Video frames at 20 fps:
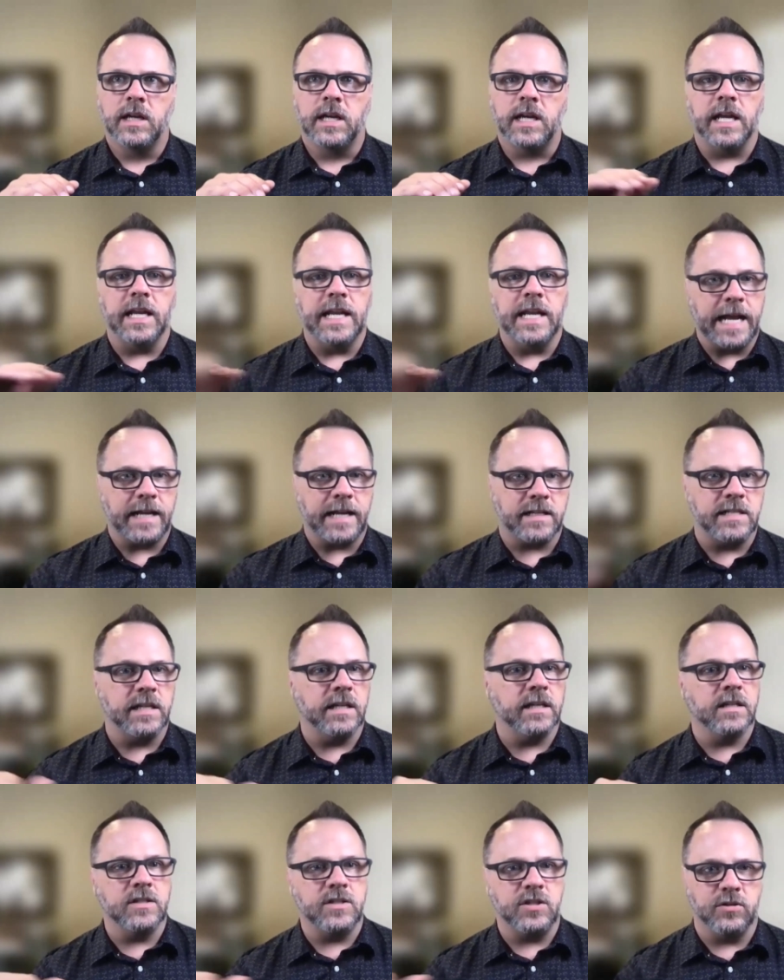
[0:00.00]

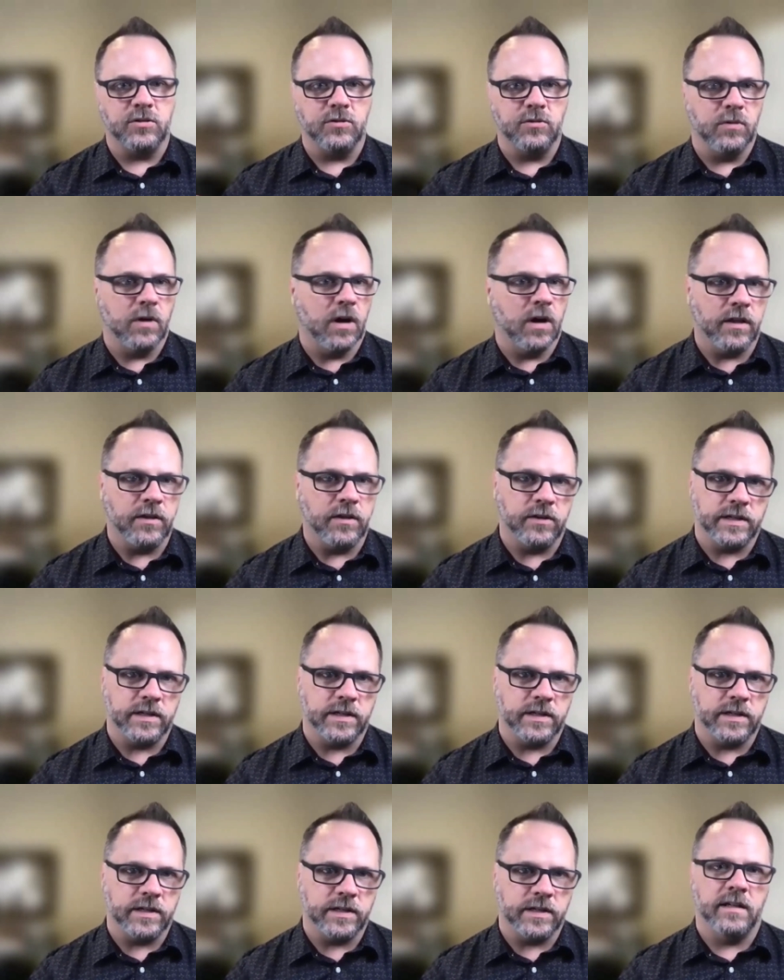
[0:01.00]
connecting to other
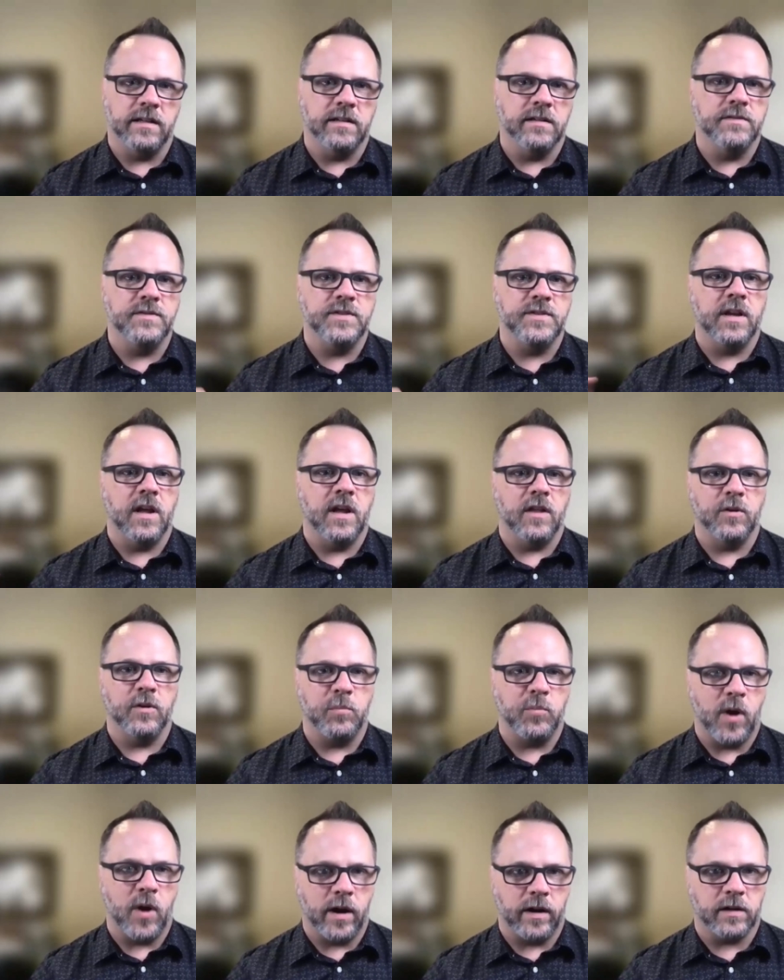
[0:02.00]
executives and other
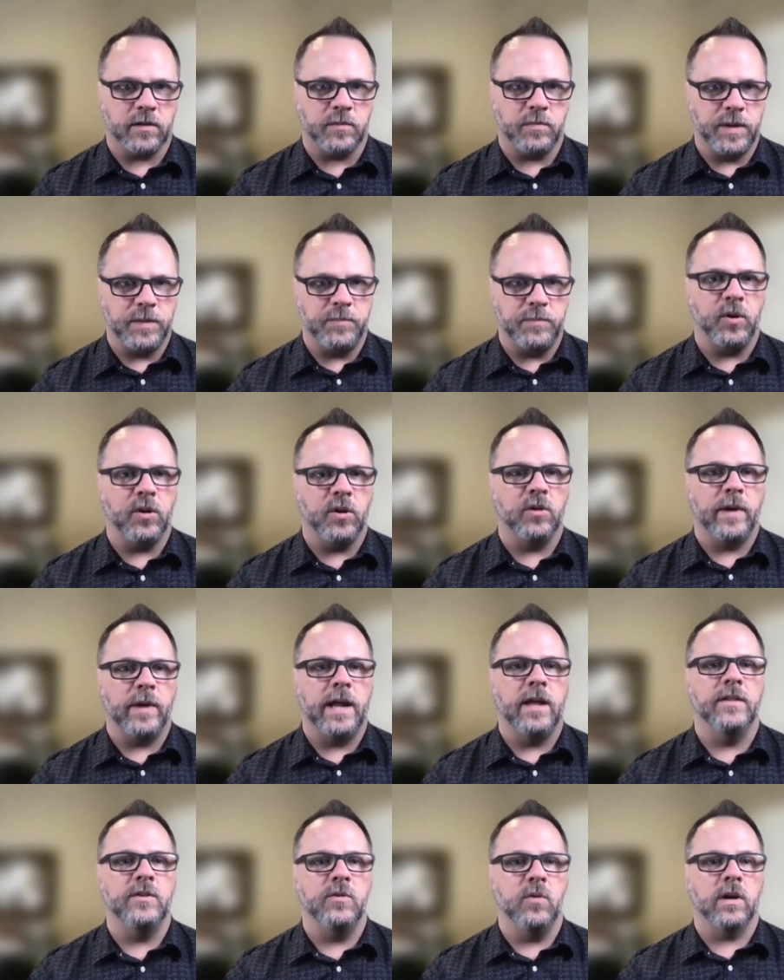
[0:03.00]
product people
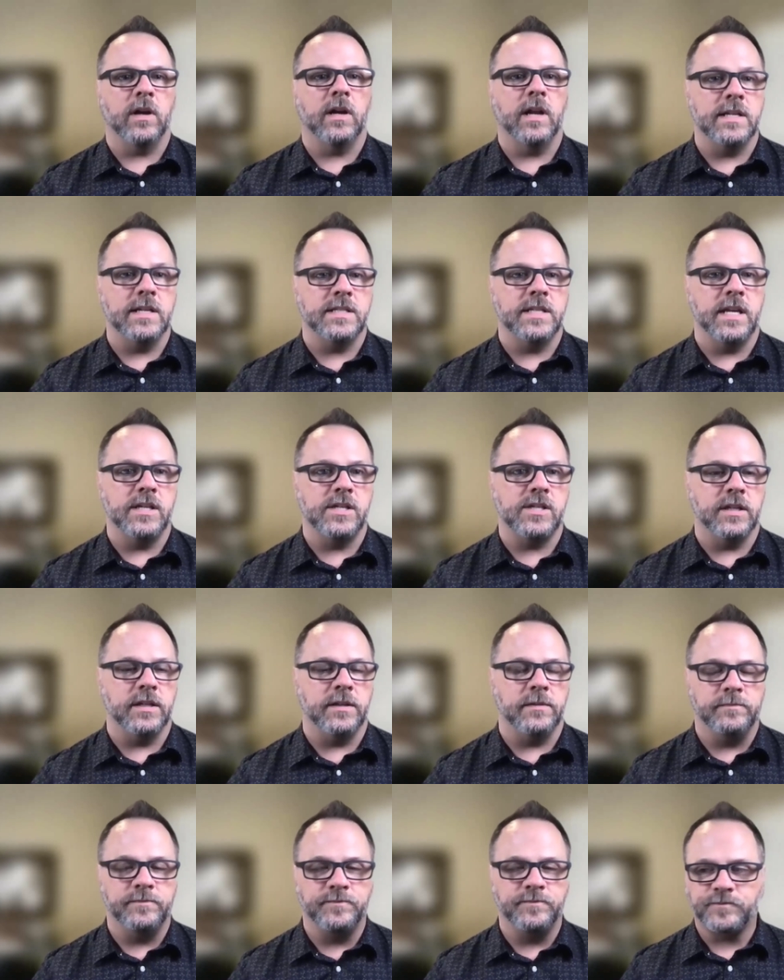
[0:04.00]
around the
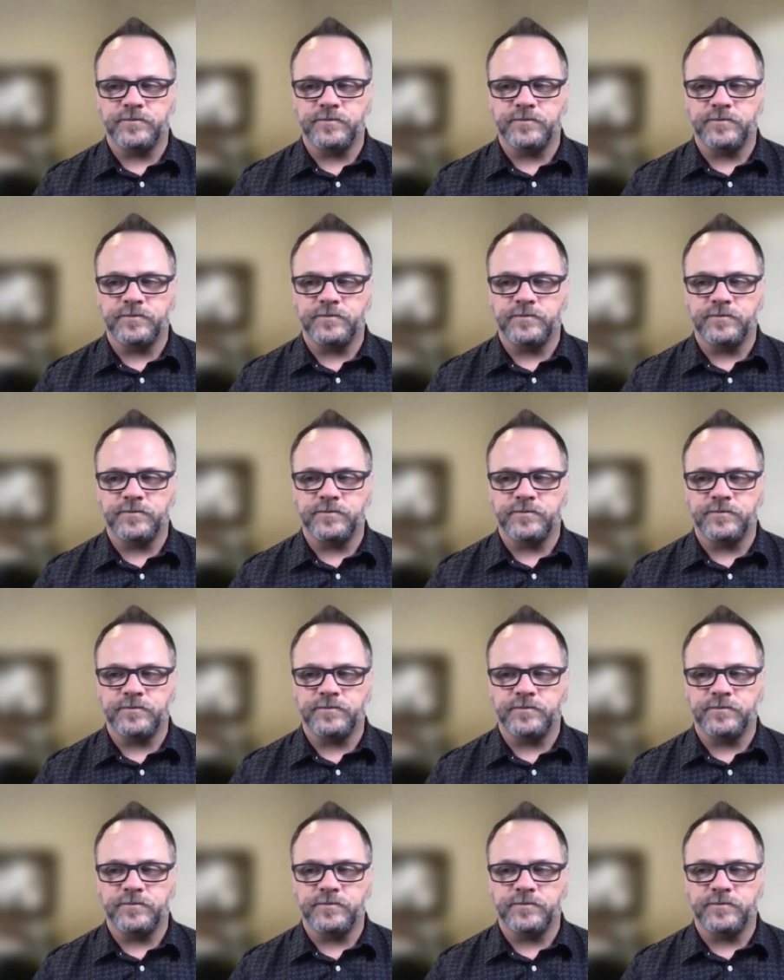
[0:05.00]
organization,